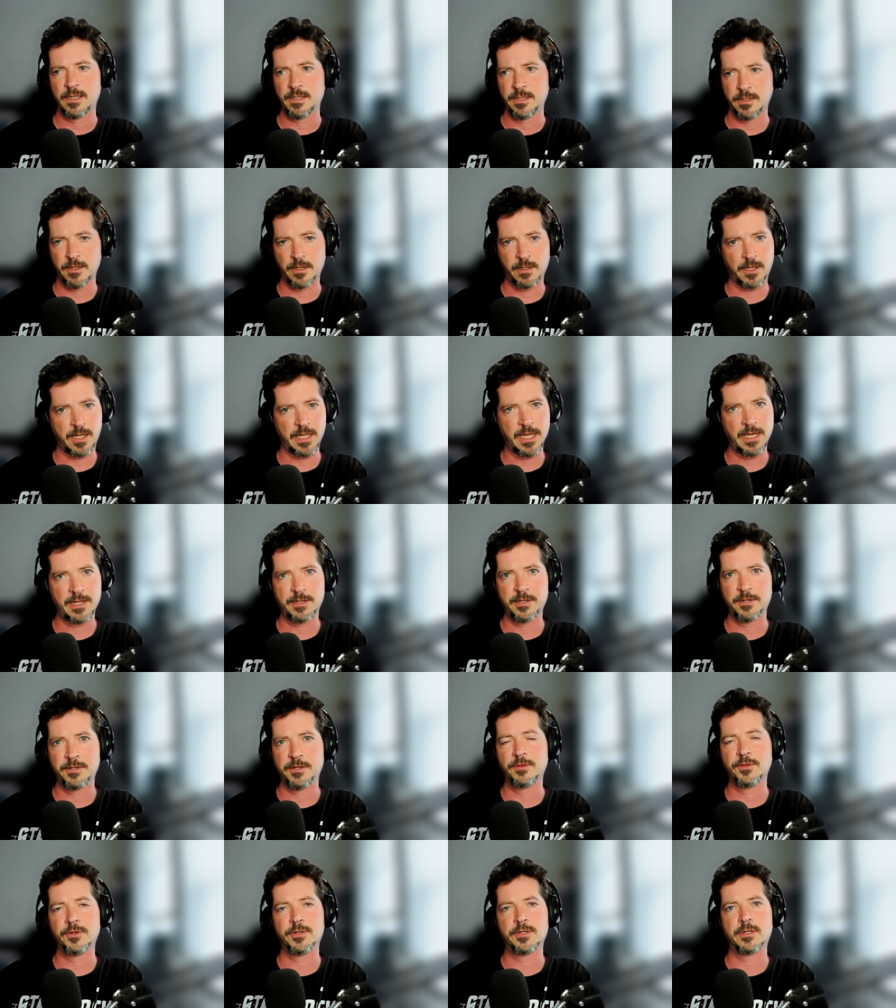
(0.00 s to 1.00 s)
now again,
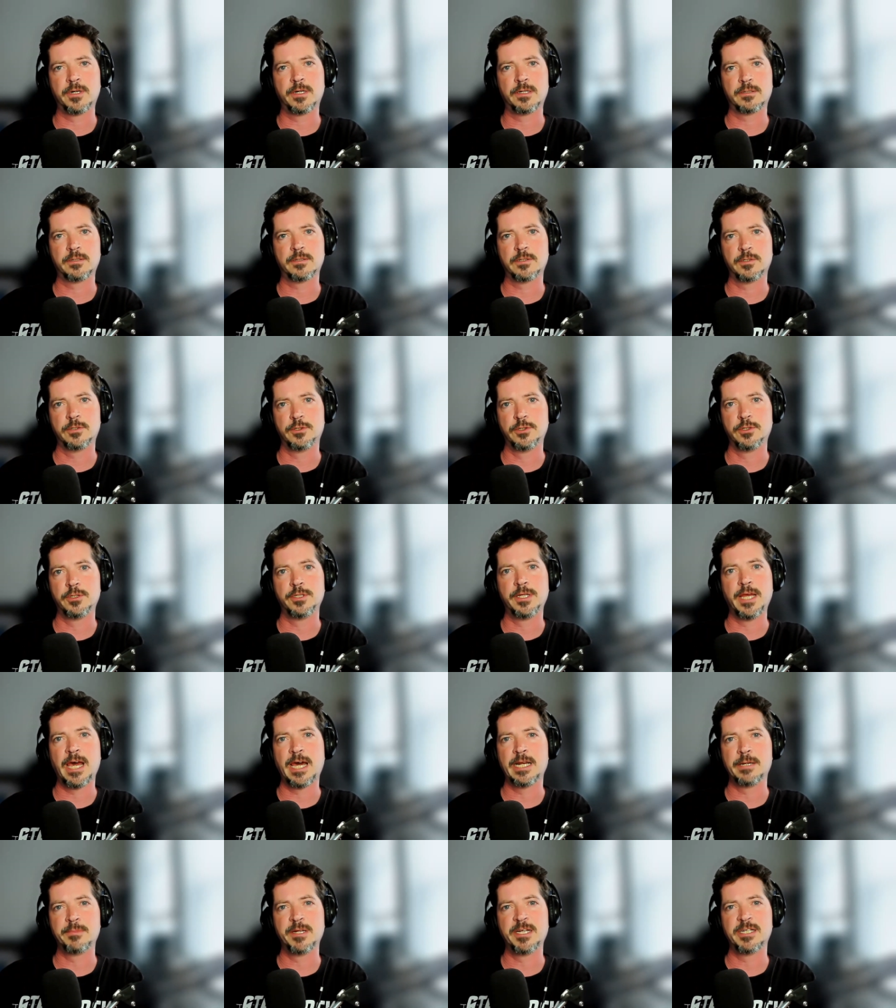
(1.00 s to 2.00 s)
another good
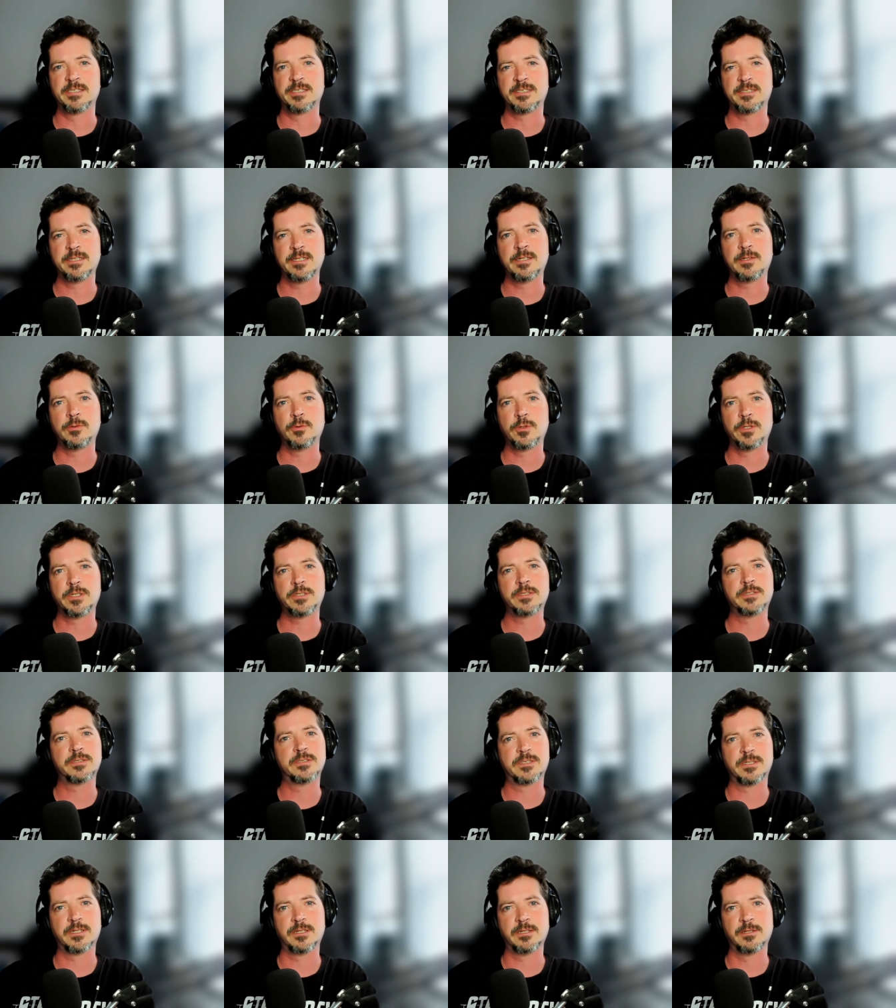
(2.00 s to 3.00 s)
animated
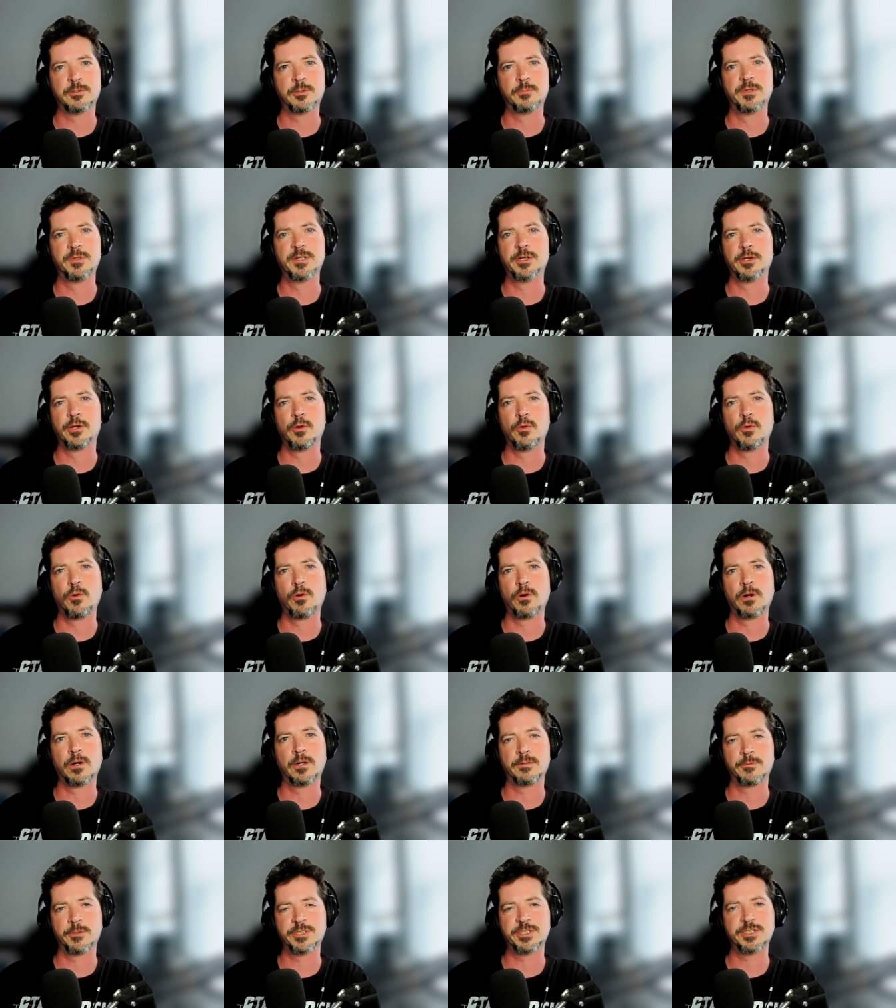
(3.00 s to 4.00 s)
sequence, a little bit of
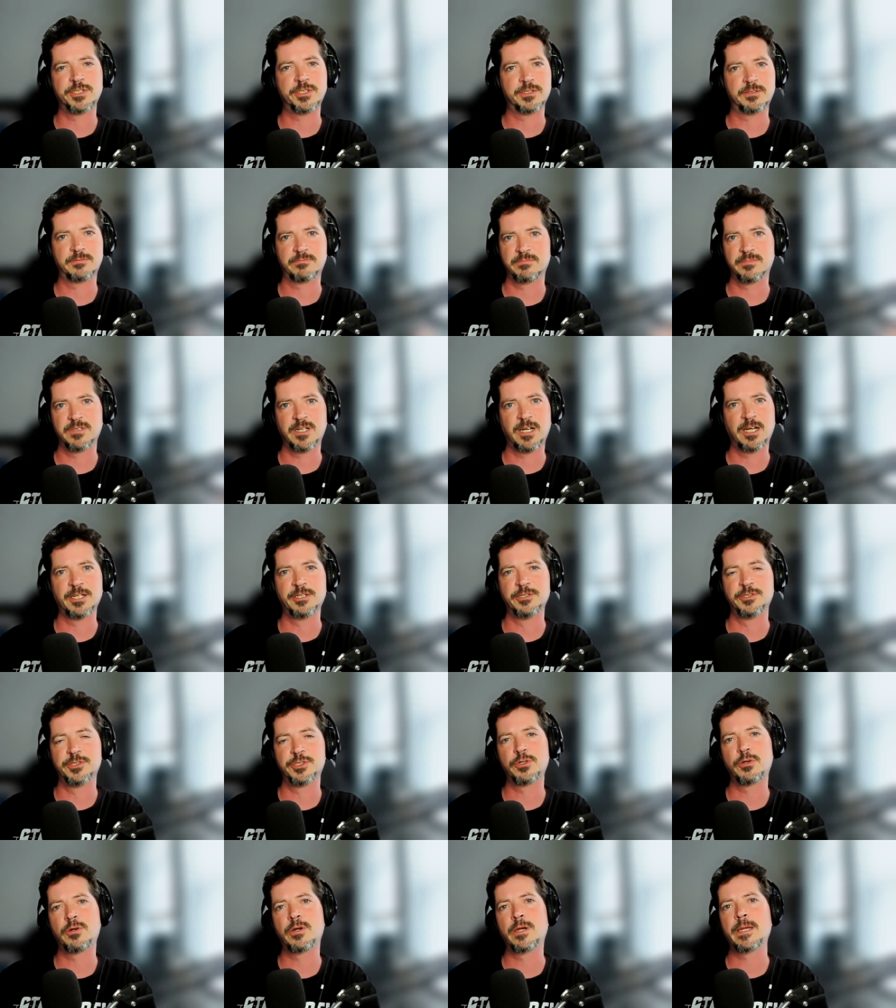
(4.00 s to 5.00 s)
gore, which I
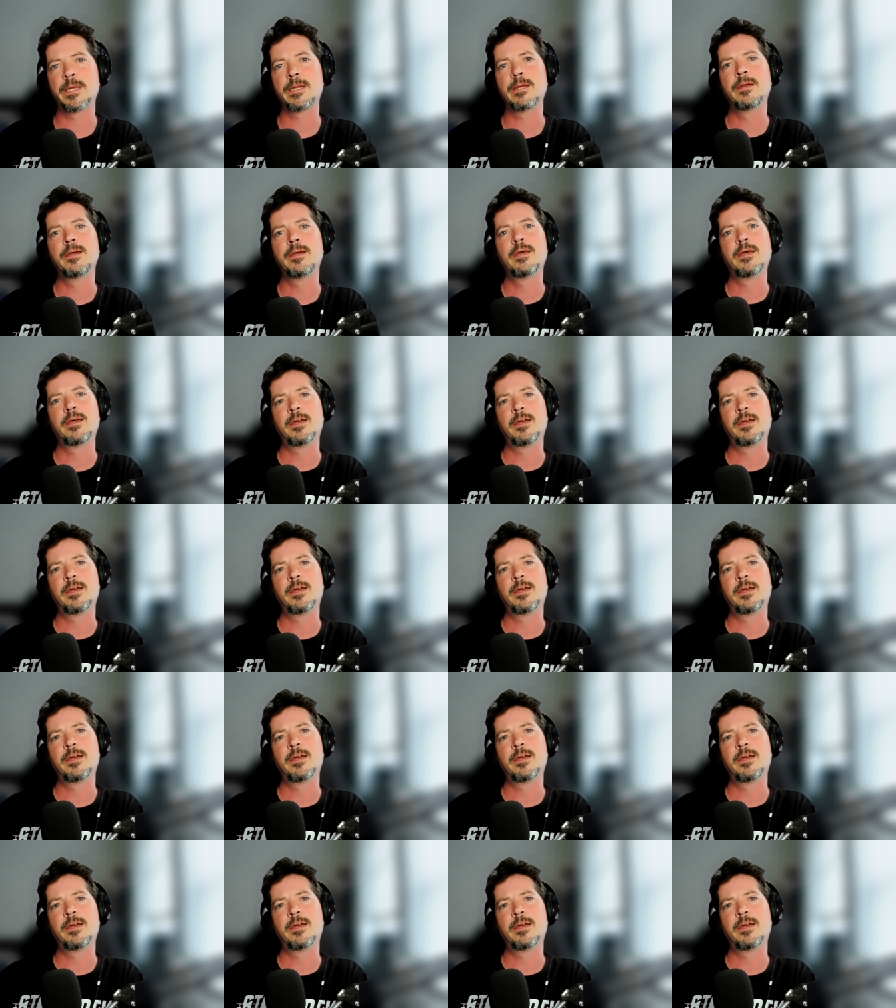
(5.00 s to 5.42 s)
enjoy.